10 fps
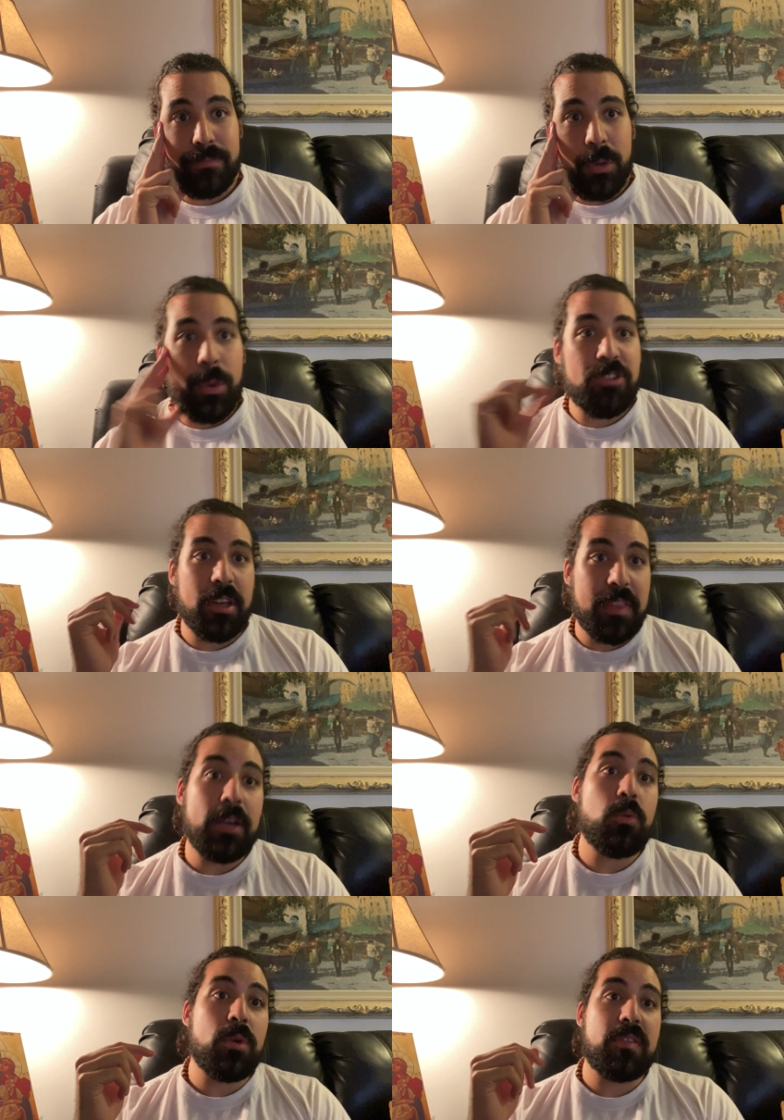which I
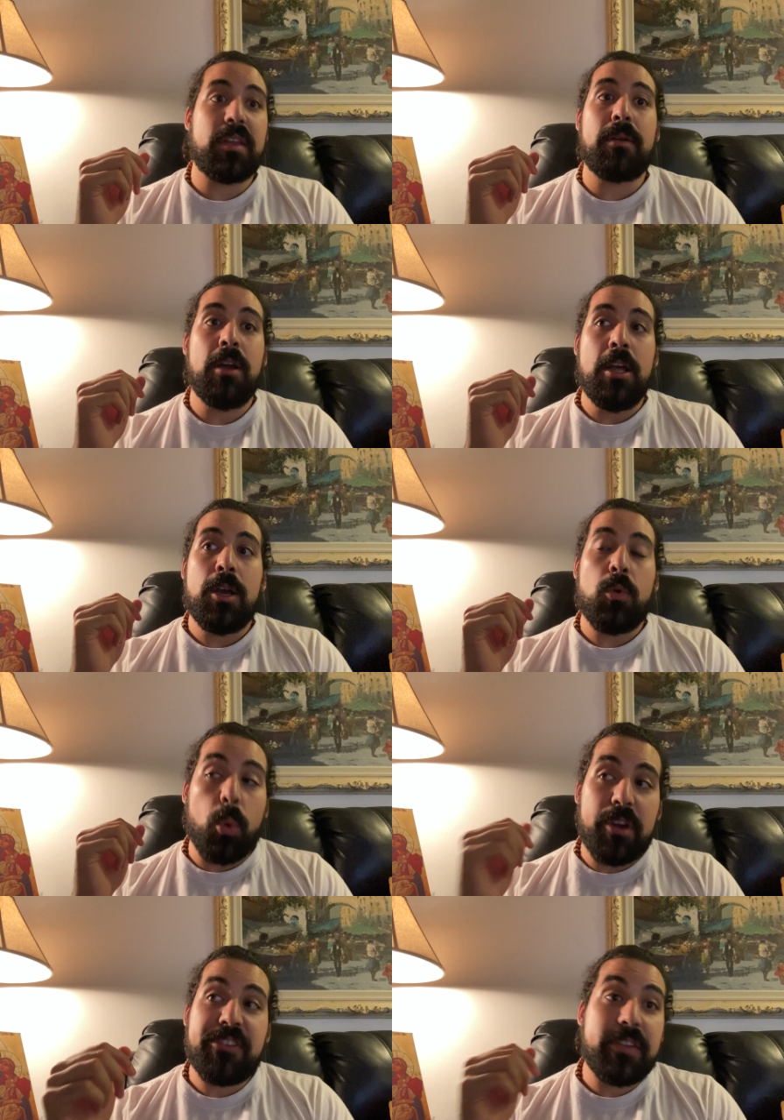think was their
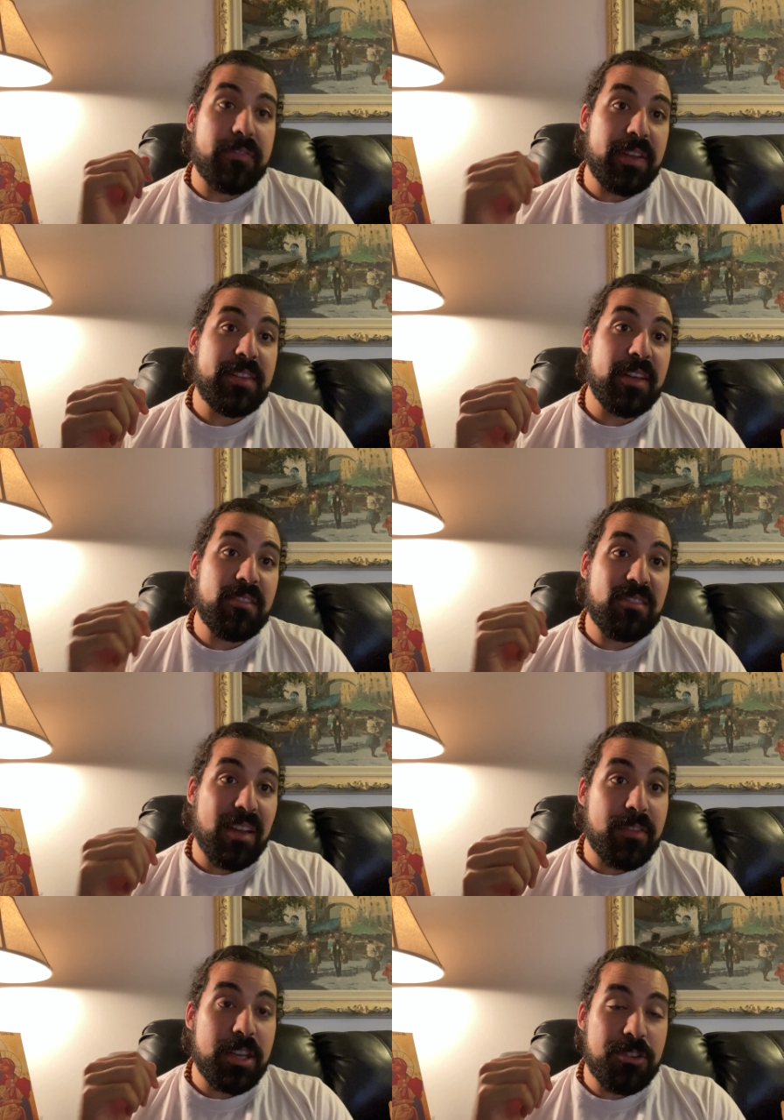worst defeat in
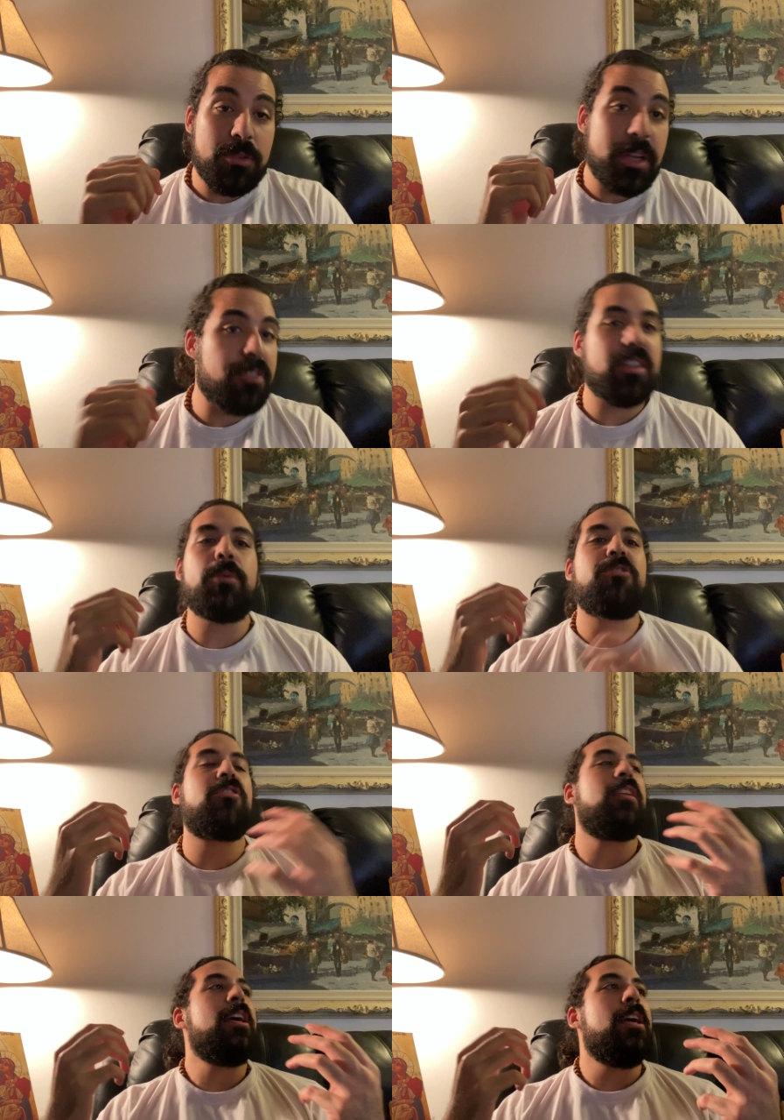72 years. It was
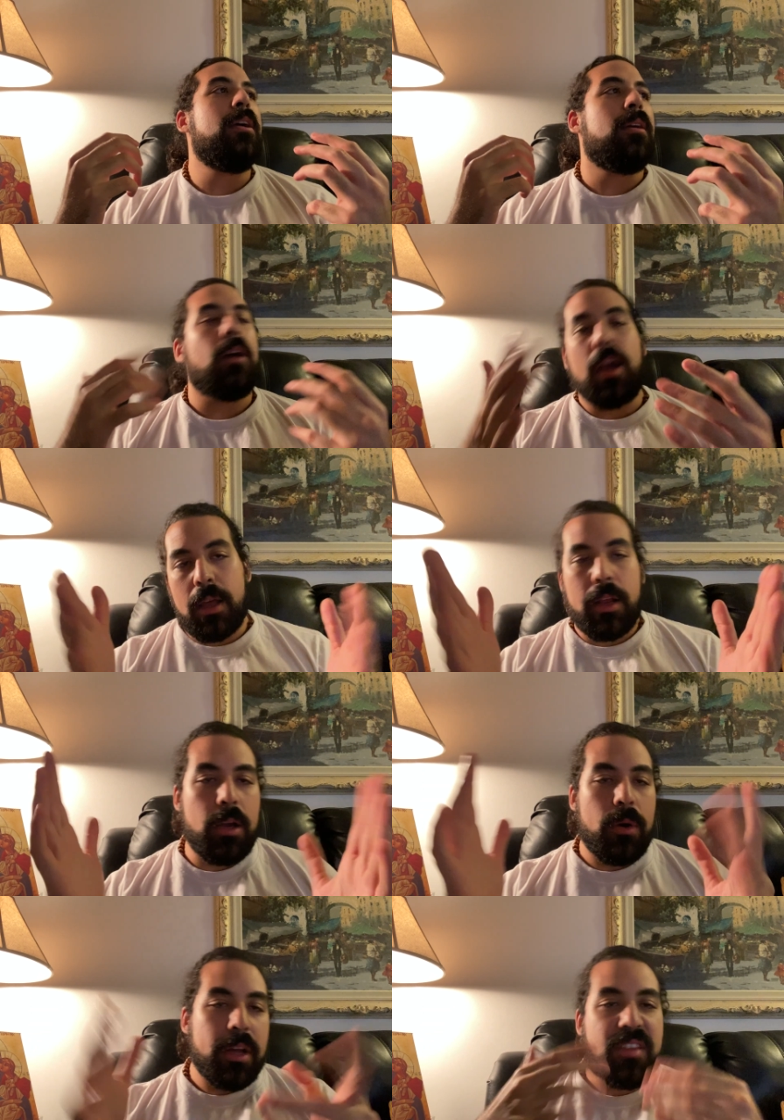just, and I
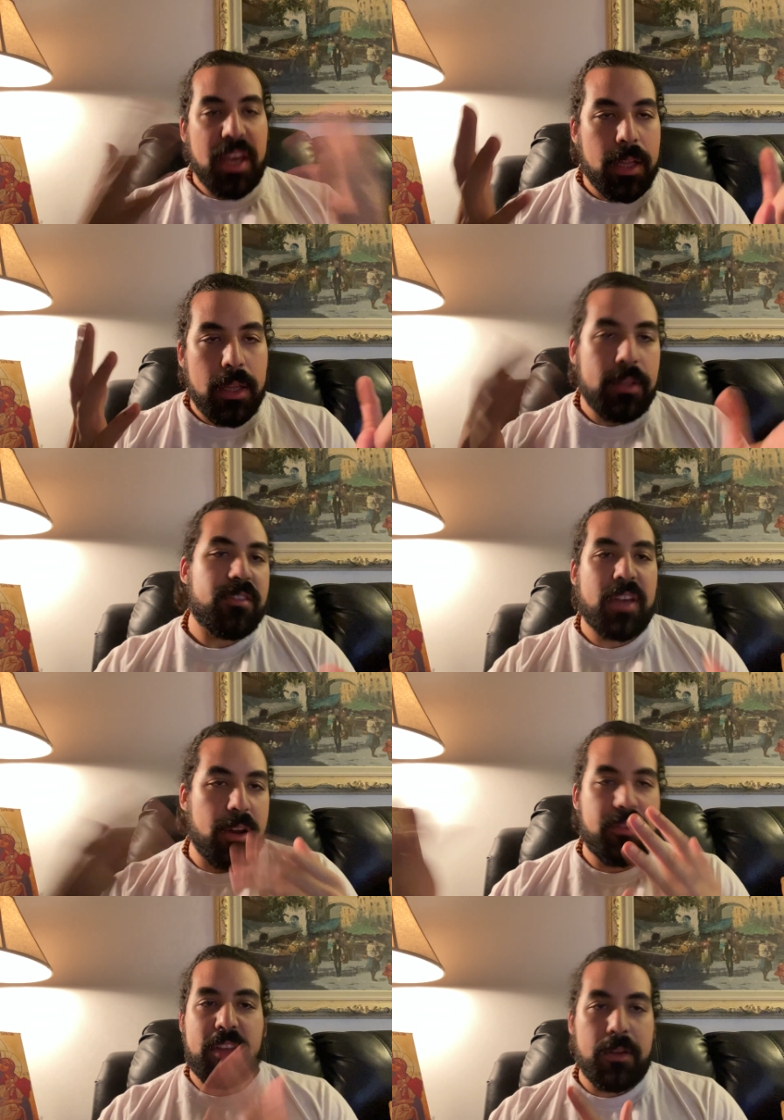know it's England. It's
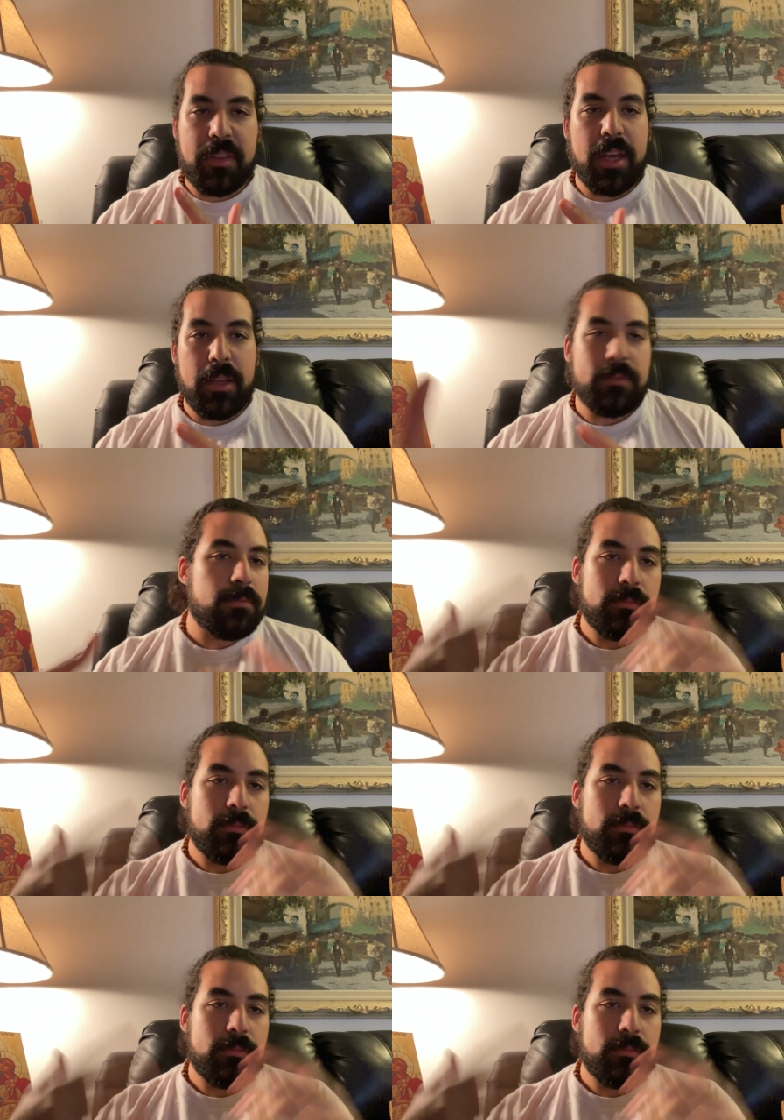Gareth Southgate.